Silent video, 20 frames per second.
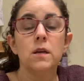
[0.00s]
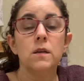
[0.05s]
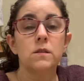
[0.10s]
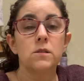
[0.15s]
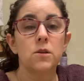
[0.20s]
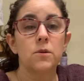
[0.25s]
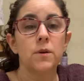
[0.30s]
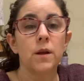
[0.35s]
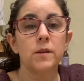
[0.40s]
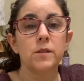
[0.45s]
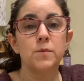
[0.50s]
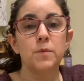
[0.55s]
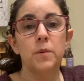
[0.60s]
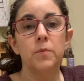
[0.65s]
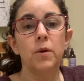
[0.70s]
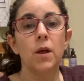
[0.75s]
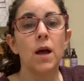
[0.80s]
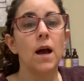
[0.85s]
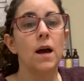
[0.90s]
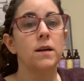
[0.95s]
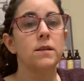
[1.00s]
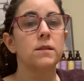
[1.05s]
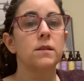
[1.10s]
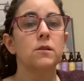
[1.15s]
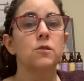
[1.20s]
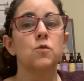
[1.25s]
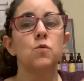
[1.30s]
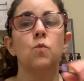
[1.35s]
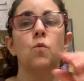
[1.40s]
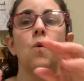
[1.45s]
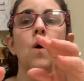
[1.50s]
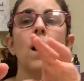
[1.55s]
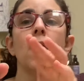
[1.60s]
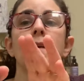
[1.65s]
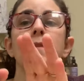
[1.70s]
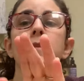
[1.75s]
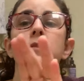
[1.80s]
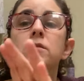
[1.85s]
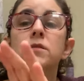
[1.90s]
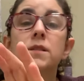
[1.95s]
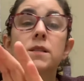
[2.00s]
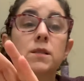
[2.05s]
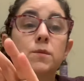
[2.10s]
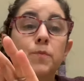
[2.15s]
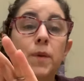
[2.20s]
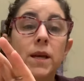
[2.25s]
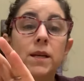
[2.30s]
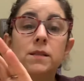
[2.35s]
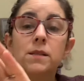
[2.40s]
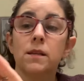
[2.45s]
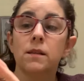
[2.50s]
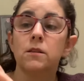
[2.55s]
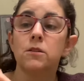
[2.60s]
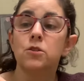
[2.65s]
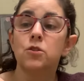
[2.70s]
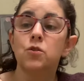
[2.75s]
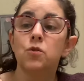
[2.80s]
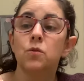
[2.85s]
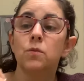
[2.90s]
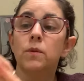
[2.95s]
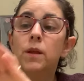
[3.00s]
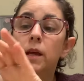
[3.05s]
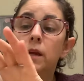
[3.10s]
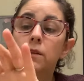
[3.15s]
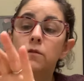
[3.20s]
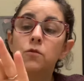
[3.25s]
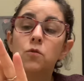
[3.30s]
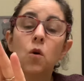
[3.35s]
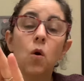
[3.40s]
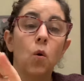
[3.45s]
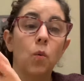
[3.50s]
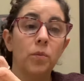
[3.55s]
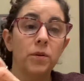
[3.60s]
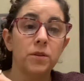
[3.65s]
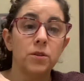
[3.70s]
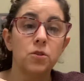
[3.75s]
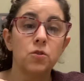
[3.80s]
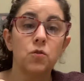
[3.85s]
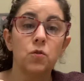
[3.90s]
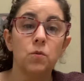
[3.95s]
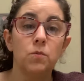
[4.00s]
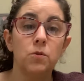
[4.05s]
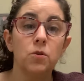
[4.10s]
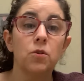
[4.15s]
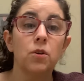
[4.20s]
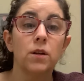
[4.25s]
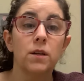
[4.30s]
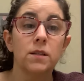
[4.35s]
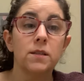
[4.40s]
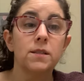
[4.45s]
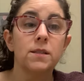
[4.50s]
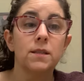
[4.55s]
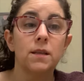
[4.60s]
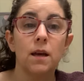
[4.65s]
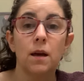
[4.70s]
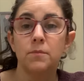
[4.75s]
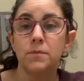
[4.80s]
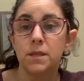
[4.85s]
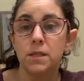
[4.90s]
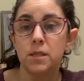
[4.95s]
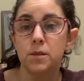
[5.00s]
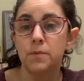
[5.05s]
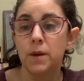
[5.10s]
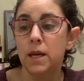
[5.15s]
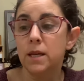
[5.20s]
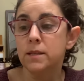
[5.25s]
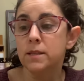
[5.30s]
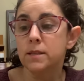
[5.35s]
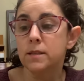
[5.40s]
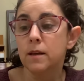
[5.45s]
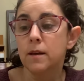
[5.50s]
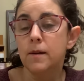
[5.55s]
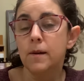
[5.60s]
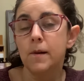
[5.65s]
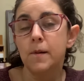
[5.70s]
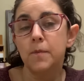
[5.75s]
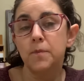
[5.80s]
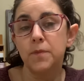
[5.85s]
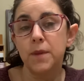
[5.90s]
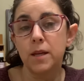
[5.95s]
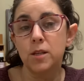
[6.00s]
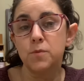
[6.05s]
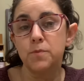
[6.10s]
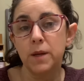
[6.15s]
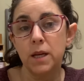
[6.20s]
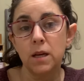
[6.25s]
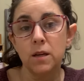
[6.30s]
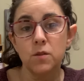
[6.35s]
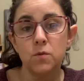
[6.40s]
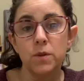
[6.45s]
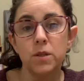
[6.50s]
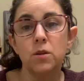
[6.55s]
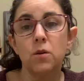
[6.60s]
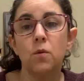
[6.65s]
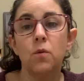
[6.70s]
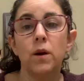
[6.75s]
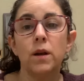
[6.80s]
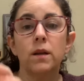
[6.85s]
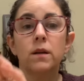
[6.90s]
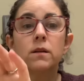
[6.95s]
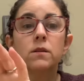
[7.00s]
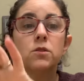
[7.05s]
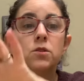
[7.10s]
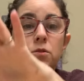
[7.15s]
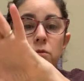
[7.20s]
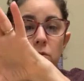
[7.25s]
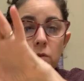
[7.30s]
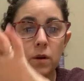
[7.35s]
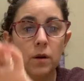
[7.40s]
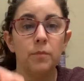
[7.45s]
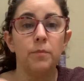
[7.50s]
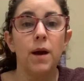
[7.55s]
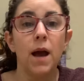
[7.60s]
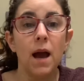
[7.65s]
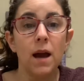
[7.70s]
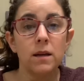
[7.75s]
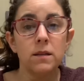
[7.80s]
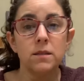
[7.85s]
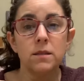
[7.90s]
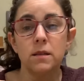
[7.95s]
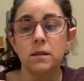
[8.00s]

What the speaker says: Sometimes people ask us why there's space in the tube. Like if you open the tube, you're going to see empty space. That's because we don't want it to compact.